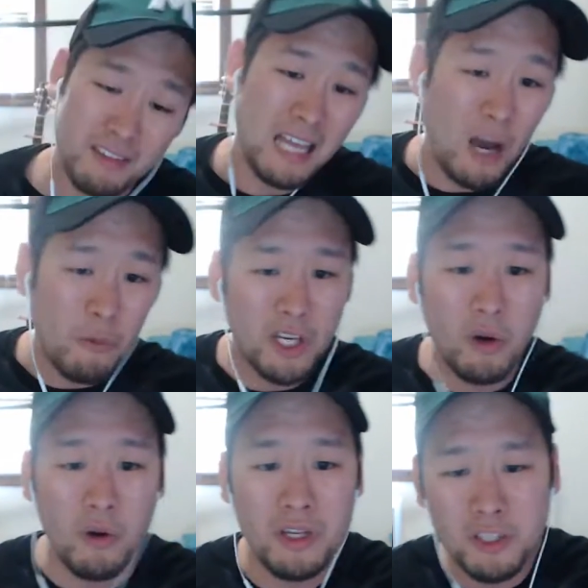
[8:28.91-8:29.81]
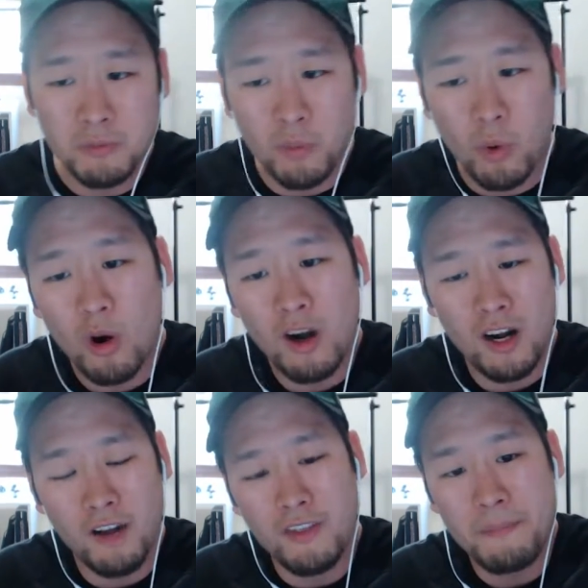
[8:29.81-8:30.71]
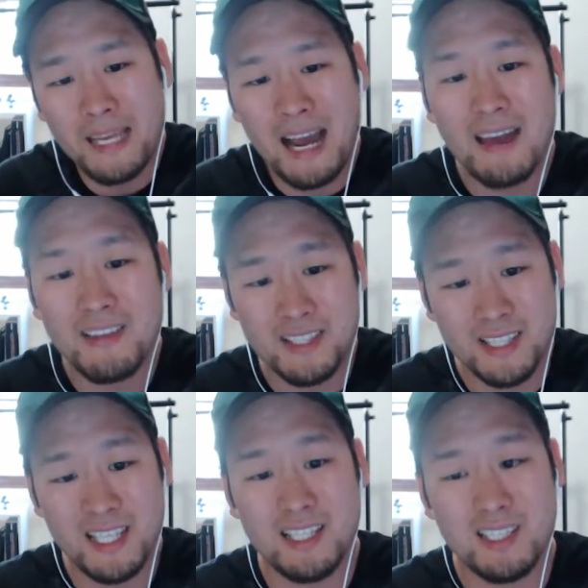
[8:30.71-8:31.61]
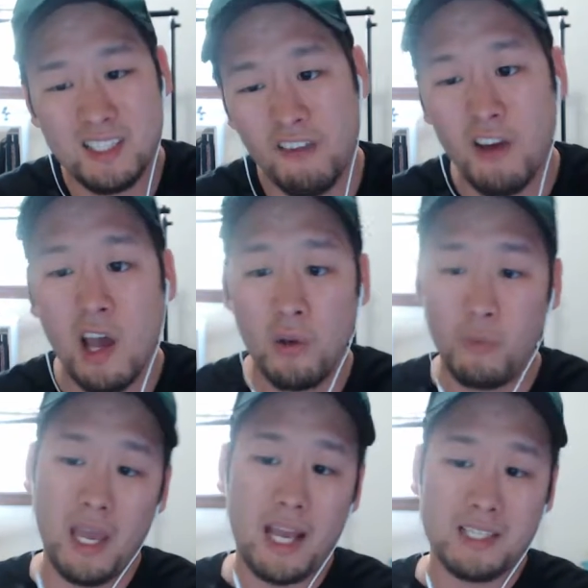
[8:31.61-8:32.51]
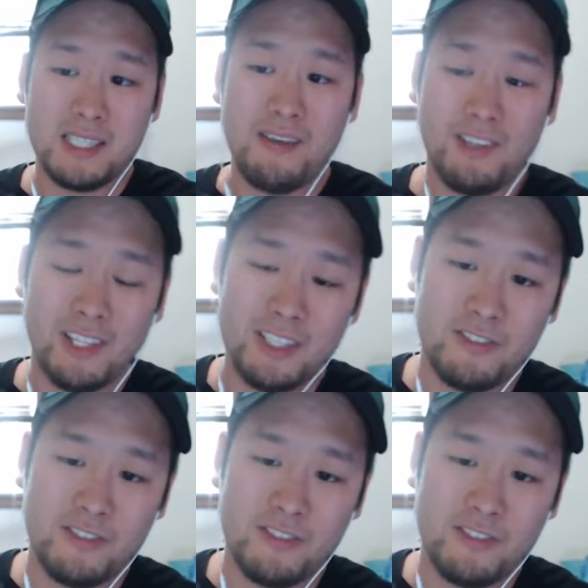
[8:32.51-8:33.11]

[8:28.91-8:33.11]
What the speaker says: Now we go into more of the behind the scenes stuff. We actually have a list